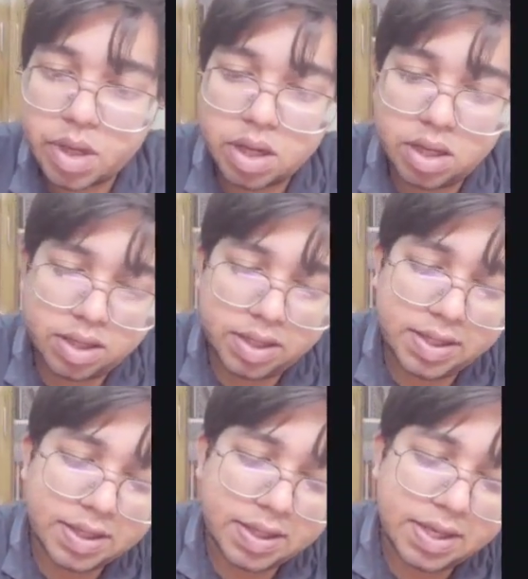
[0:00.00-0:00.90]
Let's
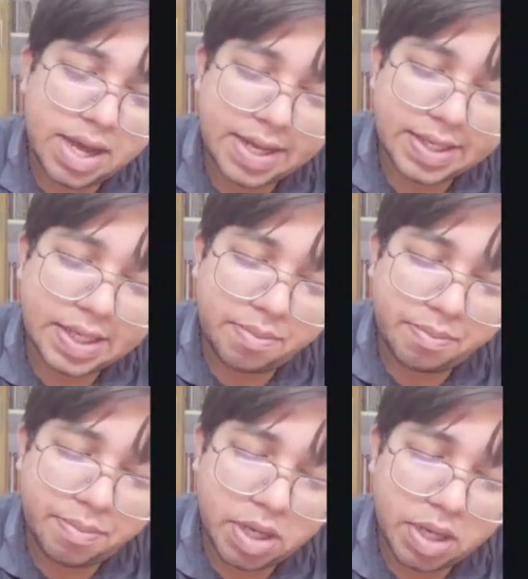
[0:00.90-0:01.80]
discuss the
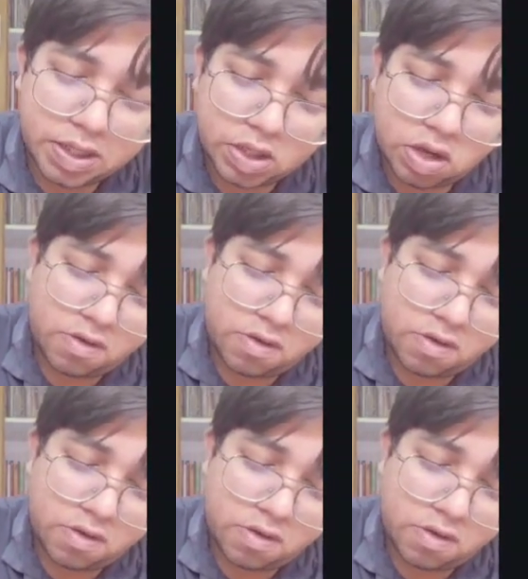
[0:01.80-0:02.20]
examples of